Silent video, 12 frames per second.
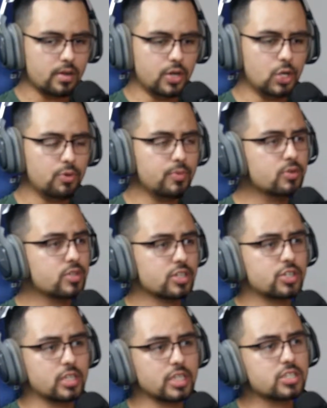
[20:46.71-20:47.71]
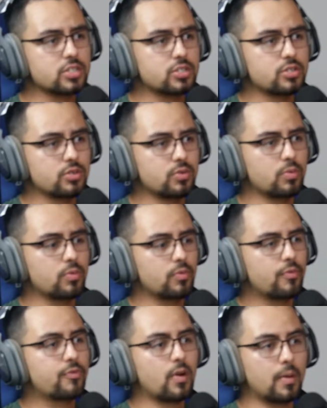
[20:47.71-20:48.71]
new music she listens to
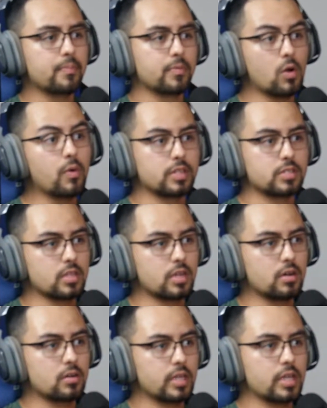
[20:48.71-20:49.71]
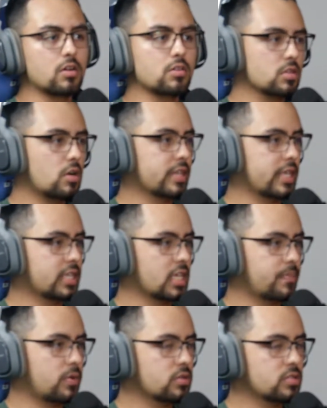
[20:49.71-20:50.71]
from going to there. Like, I like
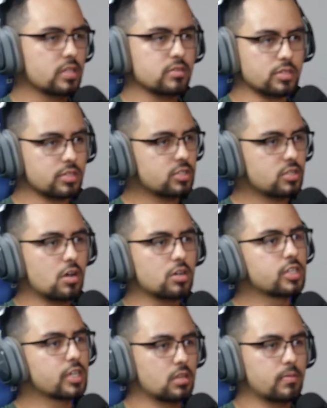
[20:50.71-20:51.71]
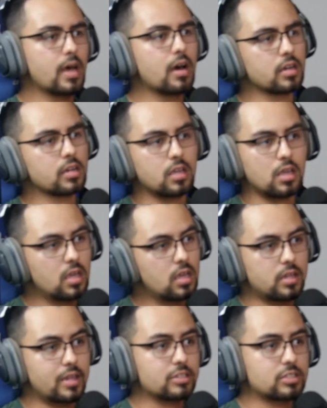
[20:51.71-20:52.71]
that person. That was a good song. Check them out. And
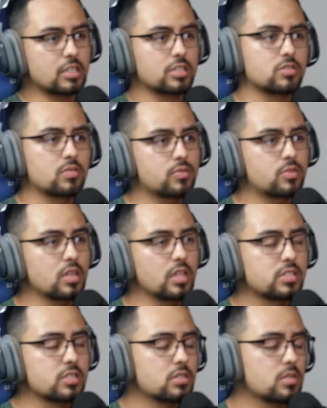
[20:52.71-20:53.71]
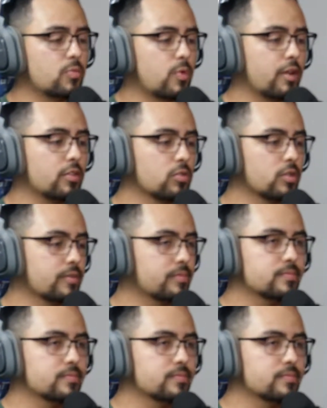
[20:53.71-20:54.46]
now she listens to them regularly.